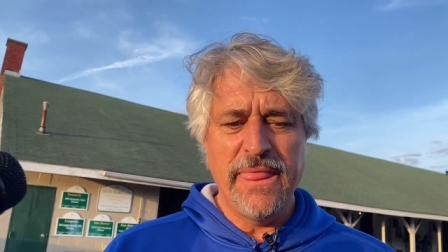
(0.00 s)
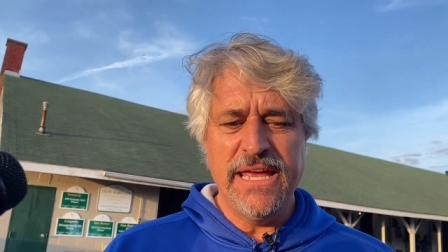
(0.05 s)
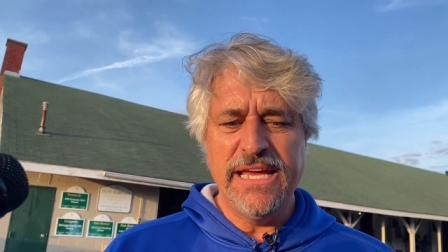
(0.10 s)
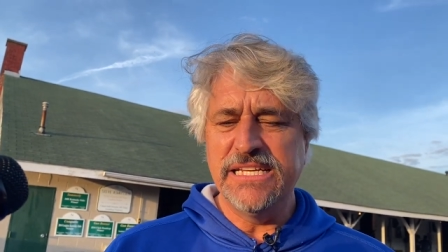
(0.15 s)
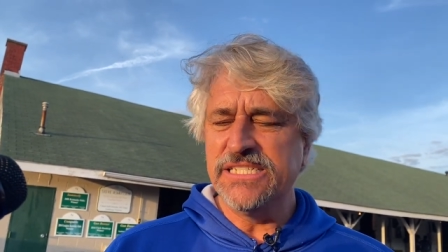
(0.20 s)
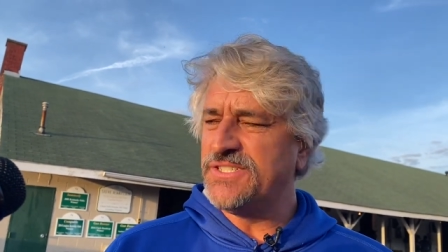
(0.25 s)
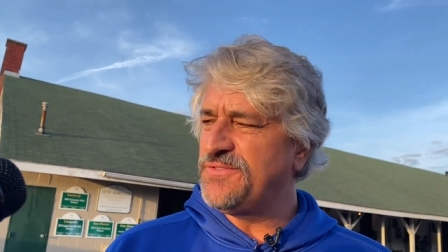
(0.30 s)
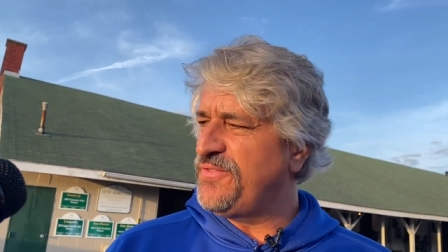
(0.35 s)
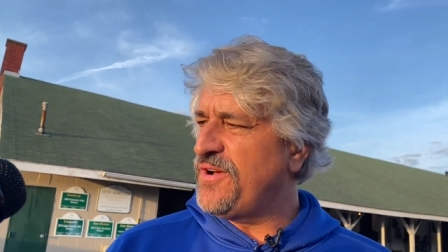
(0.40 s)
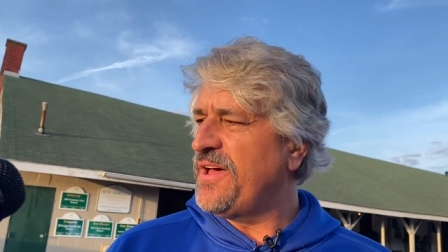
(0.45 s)

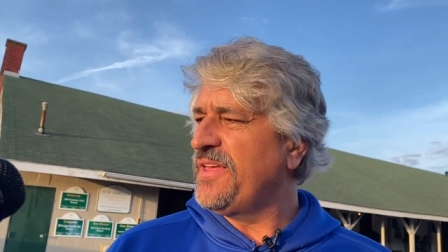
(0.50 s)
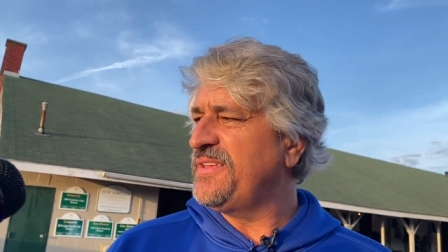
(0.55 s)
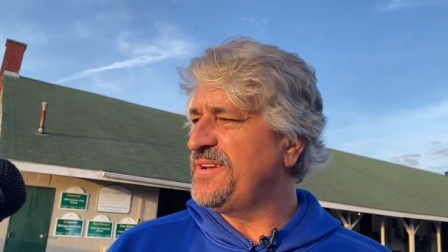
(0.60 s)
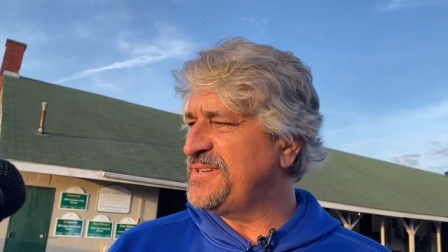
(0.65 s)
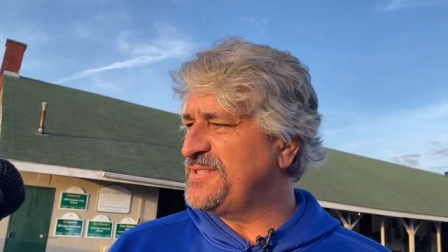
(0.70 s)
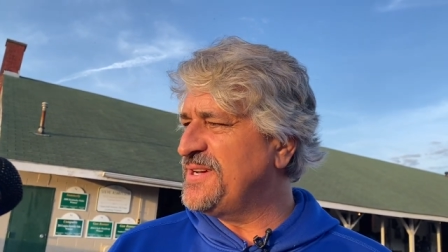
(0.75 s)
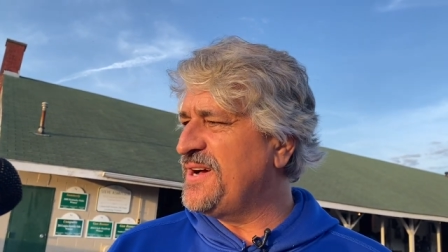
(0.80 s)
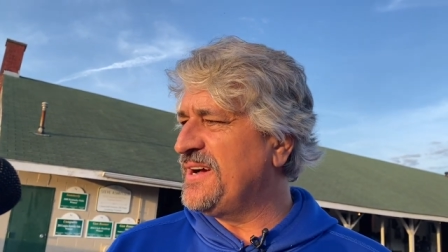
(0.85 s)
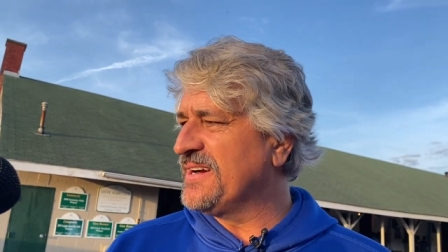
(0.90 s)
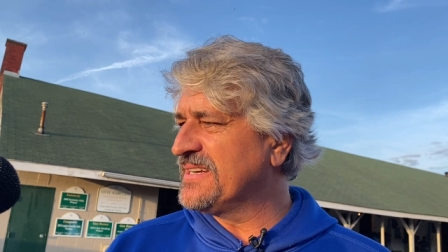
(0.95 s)
his father
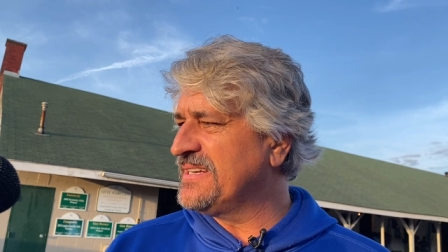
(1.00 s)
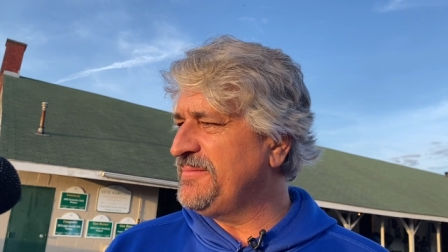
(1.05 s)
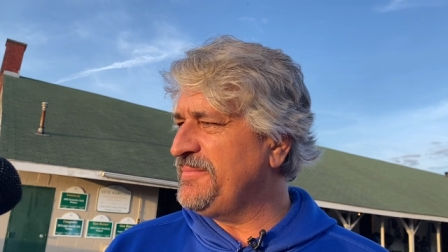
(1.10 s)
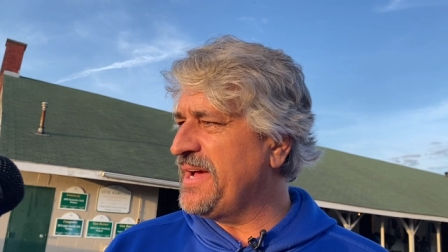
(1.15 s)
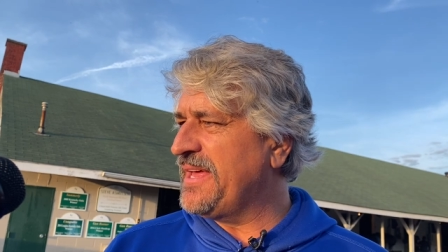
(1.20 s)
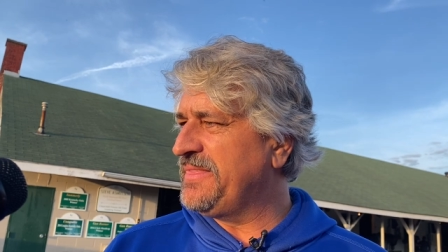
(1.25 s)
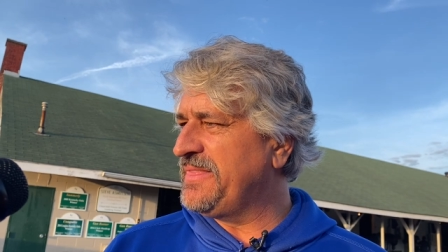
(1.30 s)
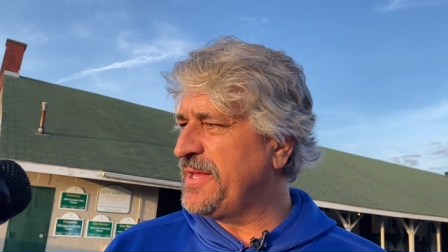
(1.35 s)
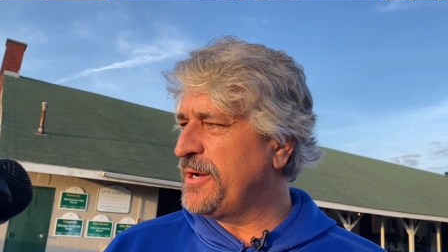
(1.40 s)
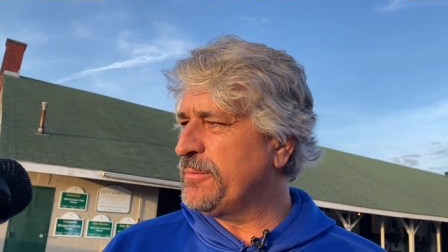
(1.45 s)
talked
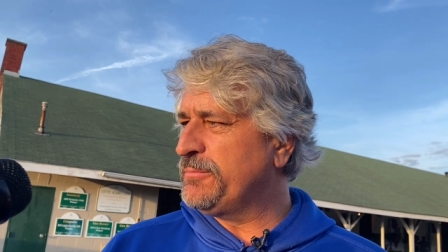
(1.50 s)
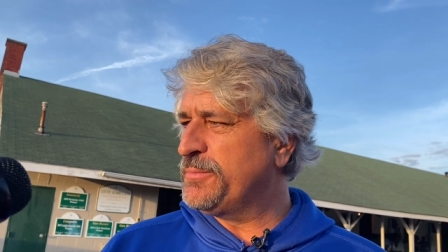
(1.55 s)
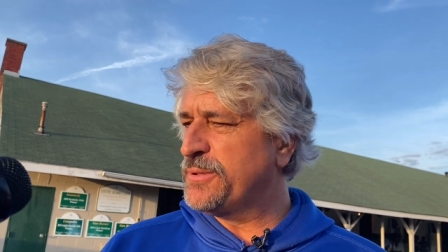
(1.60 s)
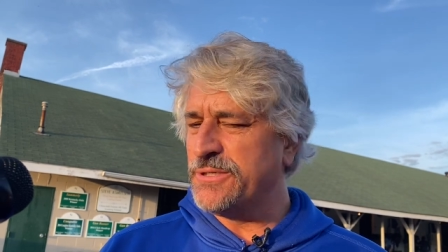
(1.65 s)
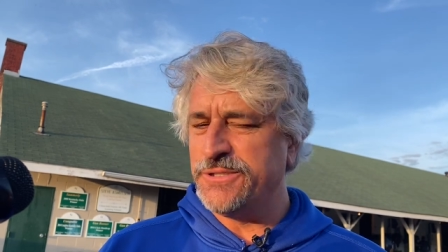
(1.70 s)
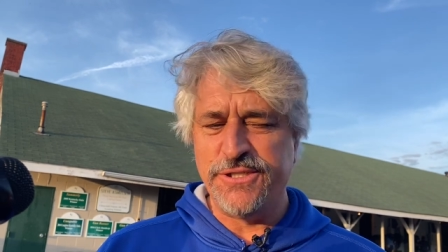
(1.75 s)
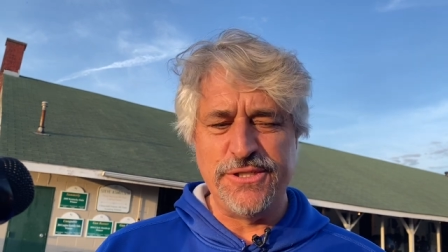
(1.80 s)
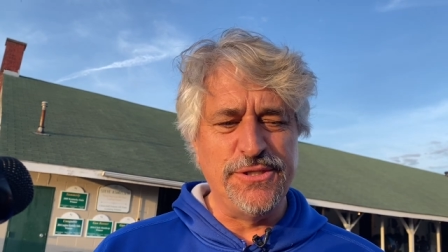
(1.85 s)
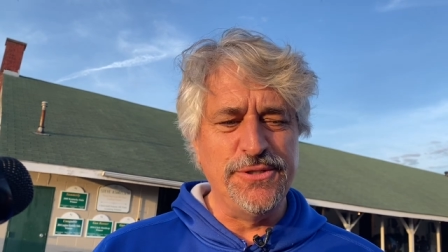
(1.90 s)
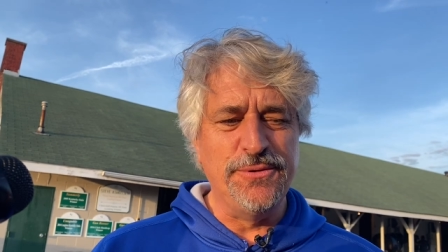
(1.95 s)
about their
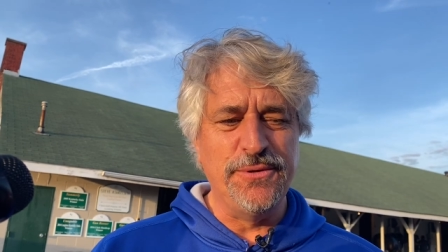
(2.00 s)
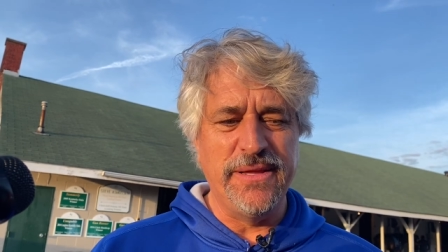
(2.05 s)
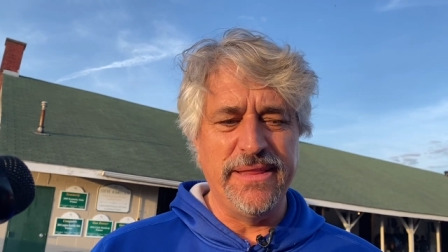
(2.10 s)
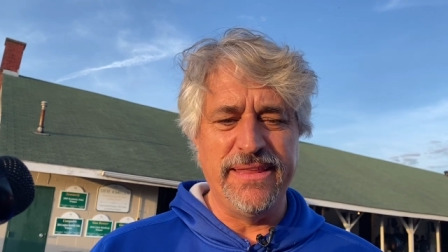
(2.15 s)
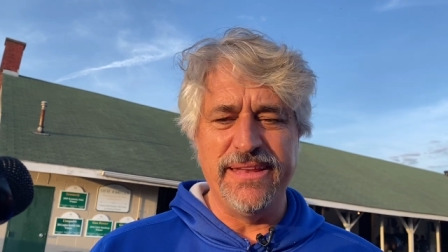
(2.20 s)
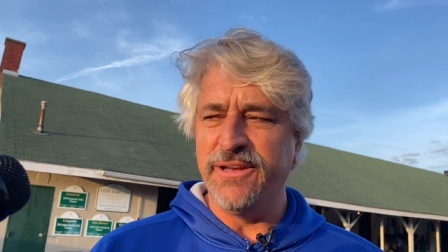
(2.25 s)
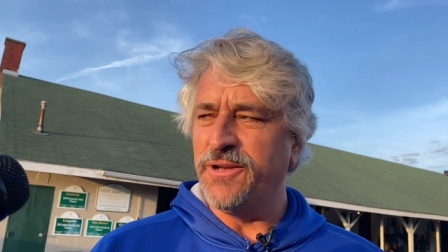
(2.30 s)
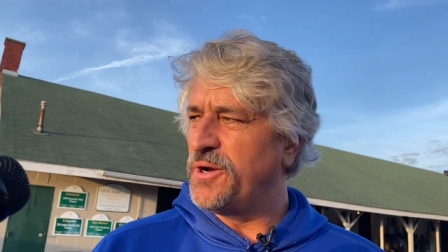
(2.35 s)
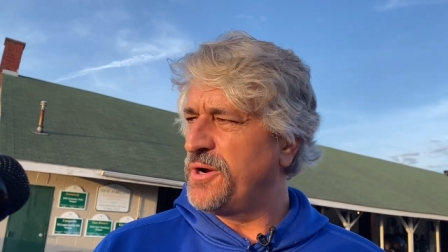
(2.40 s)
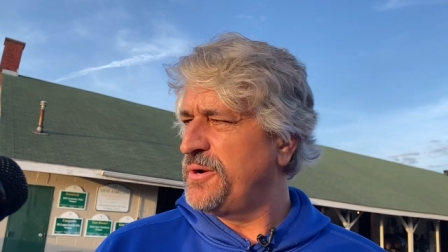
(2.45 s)
pursuit of
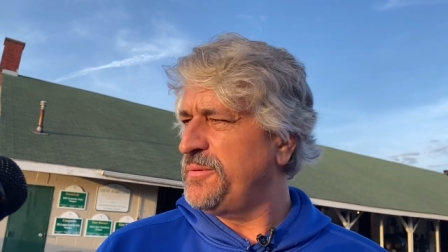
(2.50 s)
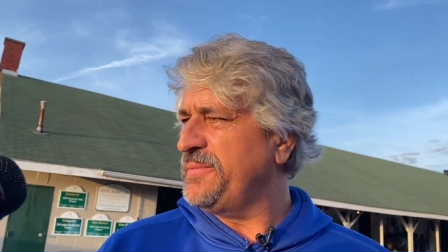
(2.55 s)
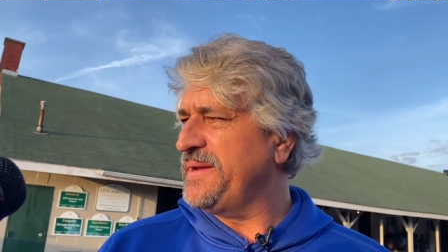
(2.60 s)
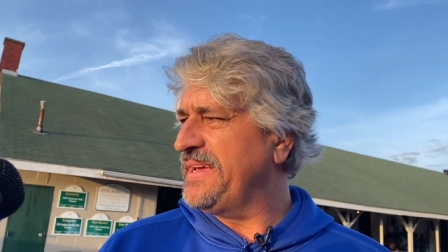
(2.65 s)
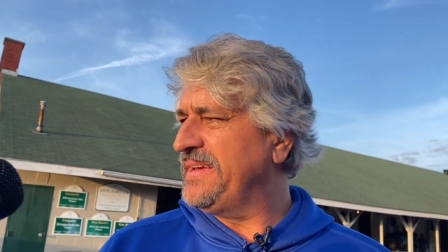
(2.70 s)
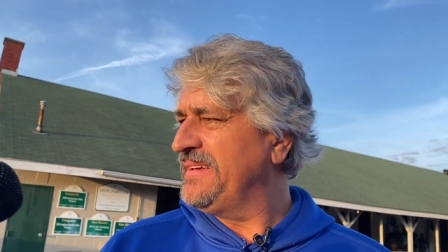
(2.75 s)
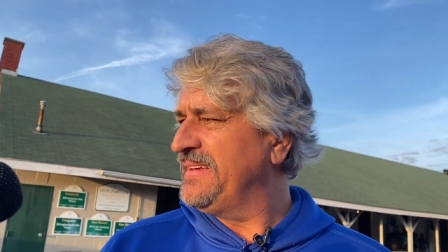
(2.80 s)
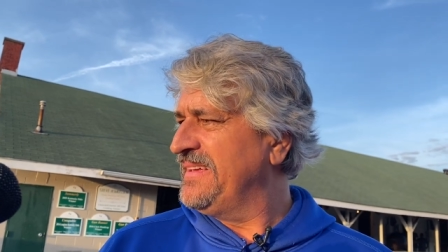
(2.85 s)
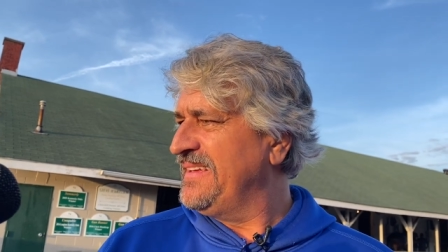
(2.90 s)
the Derby,